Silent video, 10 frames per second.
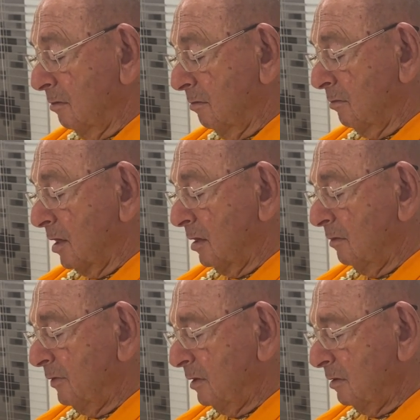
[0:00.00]

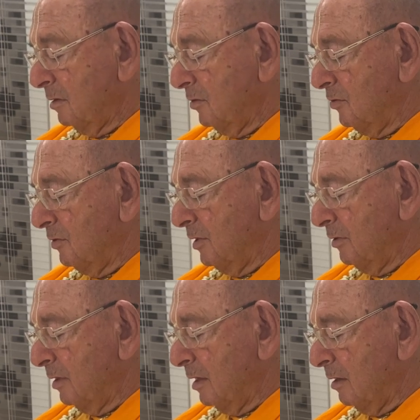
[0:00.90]
Madhavi, did you hear
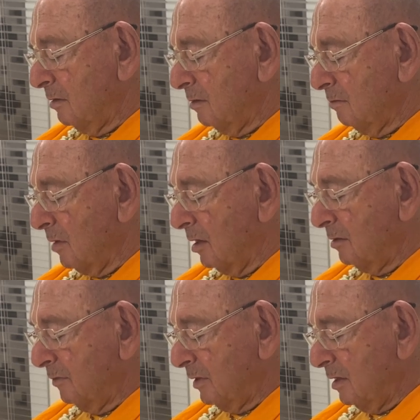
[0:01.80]
that?
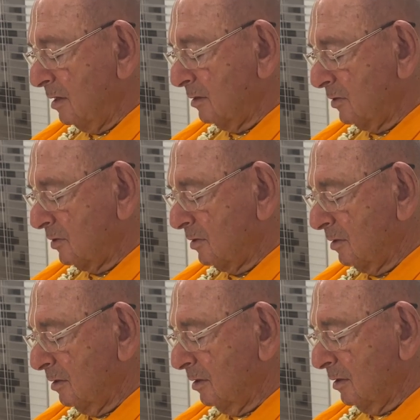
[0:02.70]
Madhavi, yes.
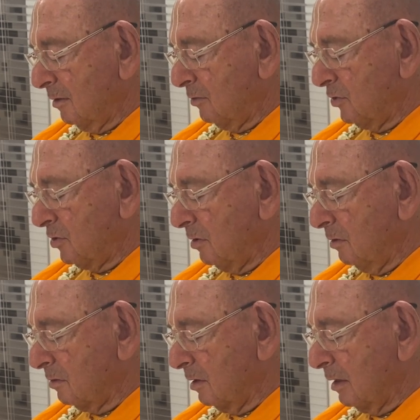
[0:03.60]
Krishna
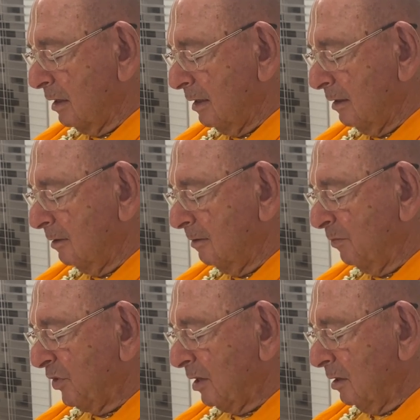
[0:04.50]
looking ahead.
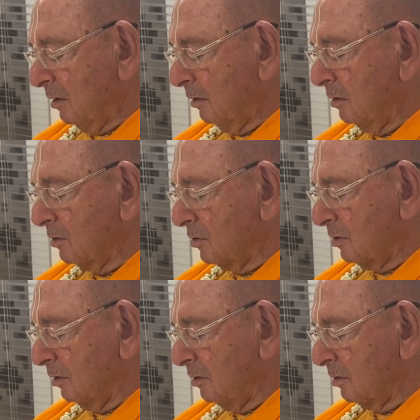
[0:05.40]
Look,
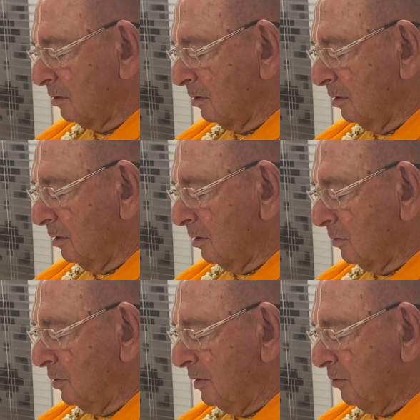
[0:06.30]
look,
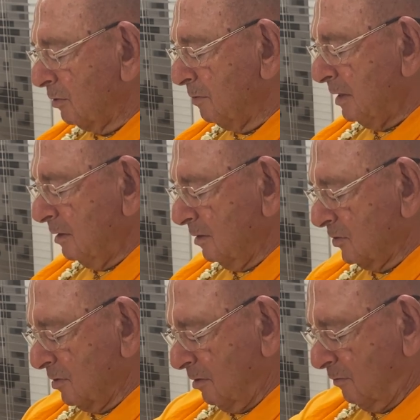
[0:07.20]
Queen Rukmini
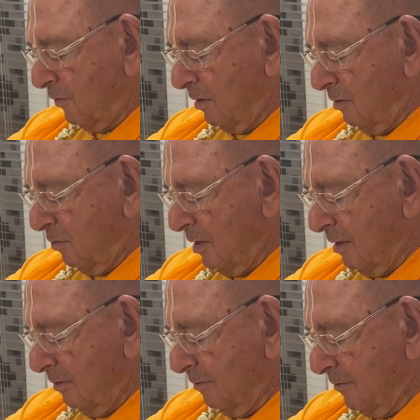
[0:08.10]
is not far away.